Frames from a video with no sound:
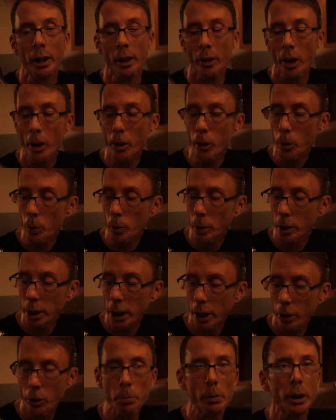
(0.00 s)
This one
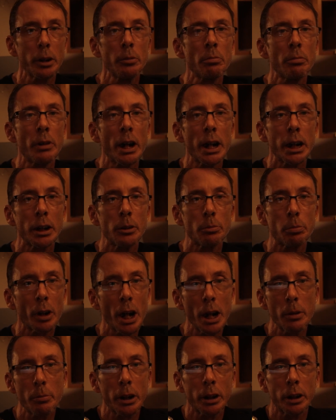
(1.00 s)
has been my
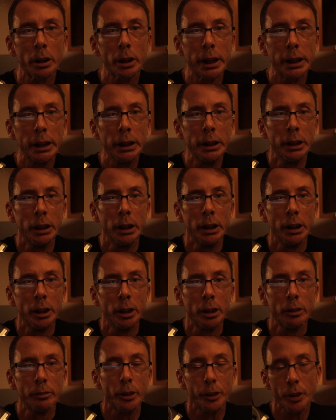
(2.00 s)
primary
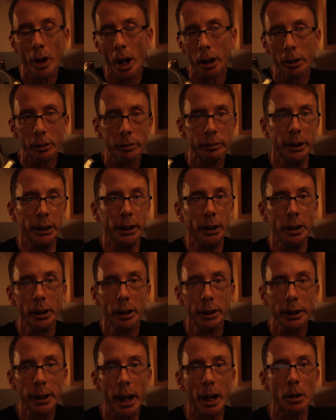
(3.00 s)
photography
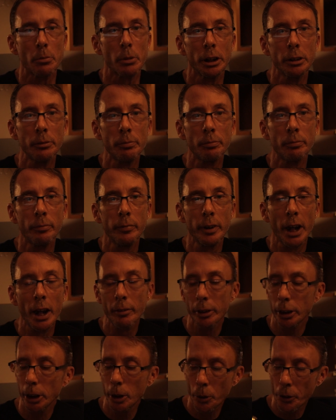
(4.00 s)
camera.
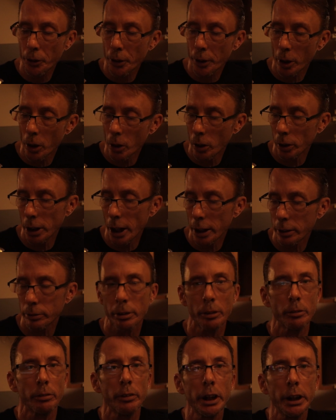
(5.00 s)
Haven't used it a whole lot
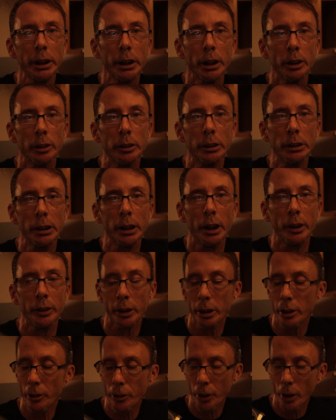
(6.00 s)
for video.
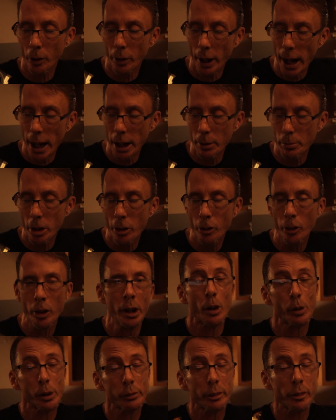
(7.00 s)
There is no IBIS.
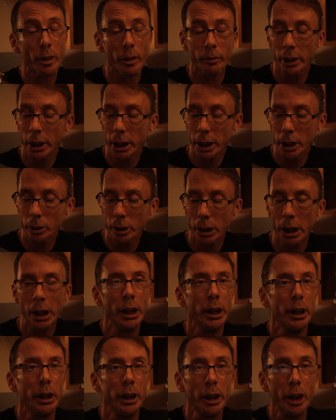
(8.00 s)
However, the video
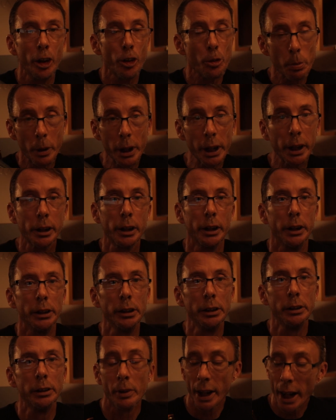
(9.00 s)
is pretty
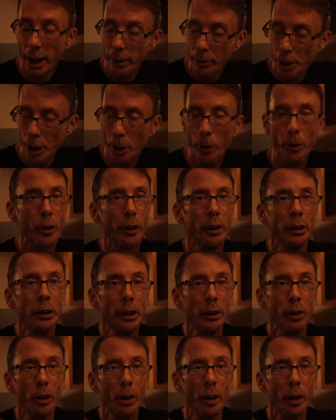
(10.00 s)
good, but I've chosen